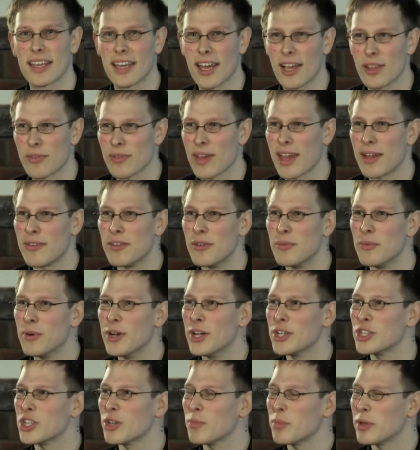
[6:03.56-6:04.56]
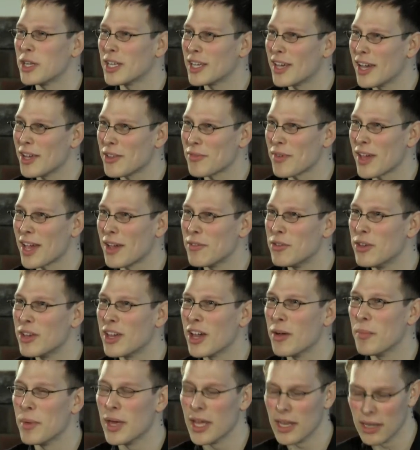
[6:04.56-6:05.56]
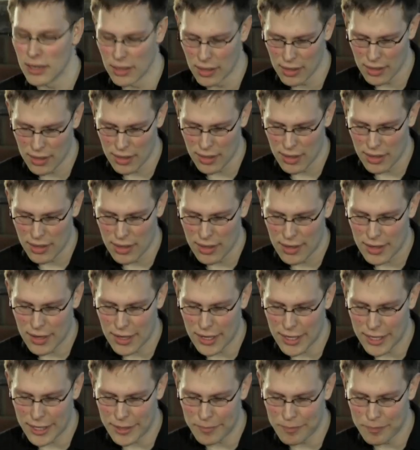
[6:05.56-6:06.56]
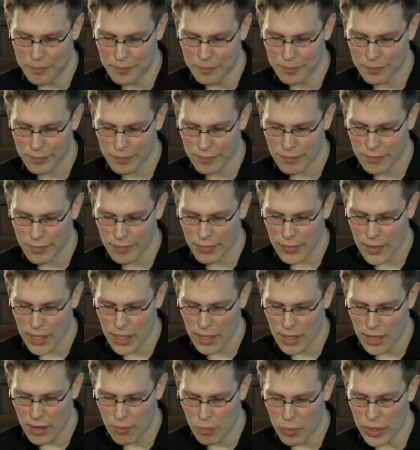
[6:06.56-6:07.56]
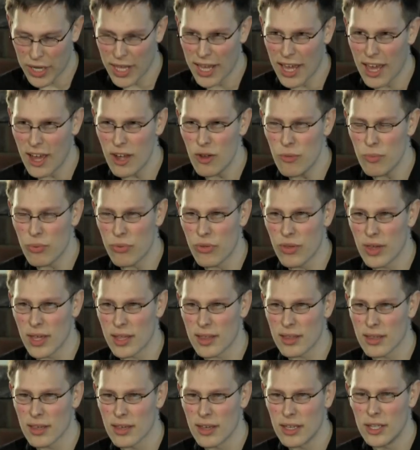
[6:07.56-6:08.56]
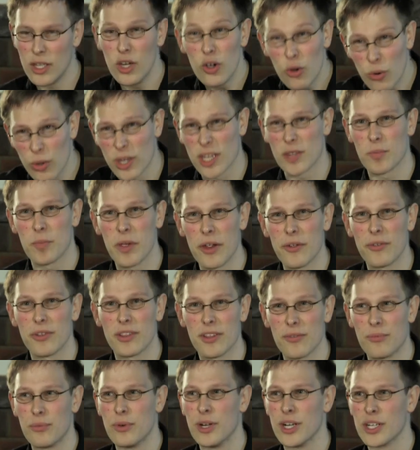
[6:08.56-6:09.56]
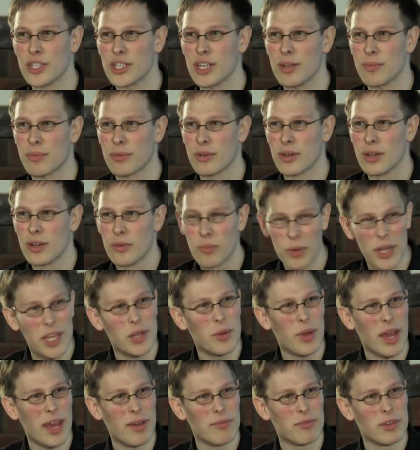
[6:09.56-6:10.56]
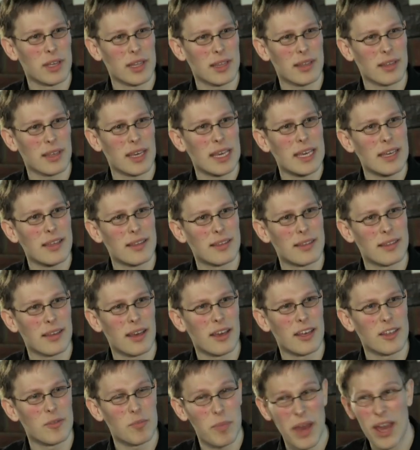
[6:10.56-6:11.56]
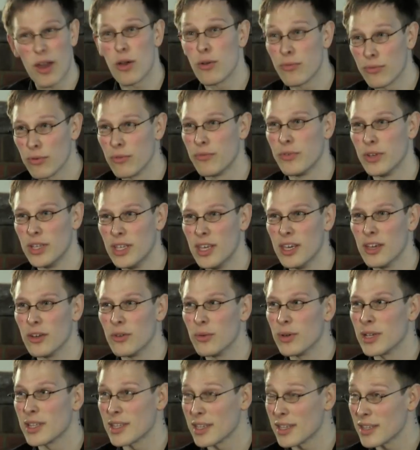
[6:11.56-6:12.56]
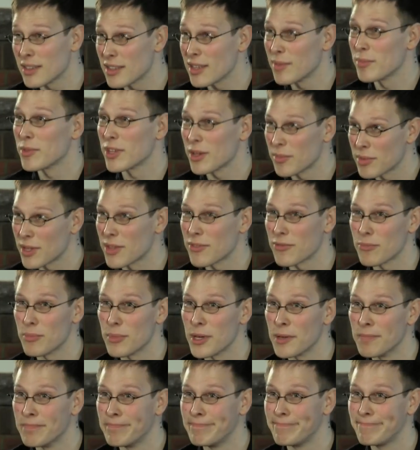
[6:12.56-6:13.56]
it goes for how you worship, and it goes for how you come in. But I hope that your experience of worship, when you have it, is as powerful for you as it sometimes is for me.